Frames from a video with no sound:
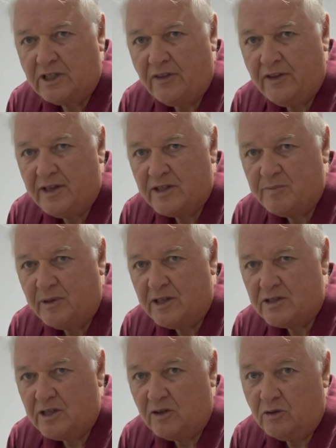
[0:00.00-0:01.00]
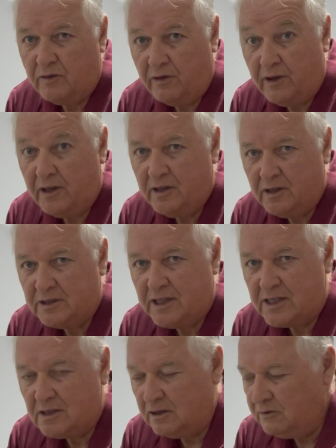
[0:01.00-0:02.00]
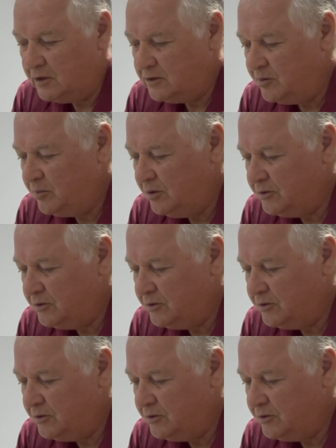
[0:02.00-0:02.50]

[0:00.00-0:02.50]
I think it's because they overthink it. It's actually quite simple,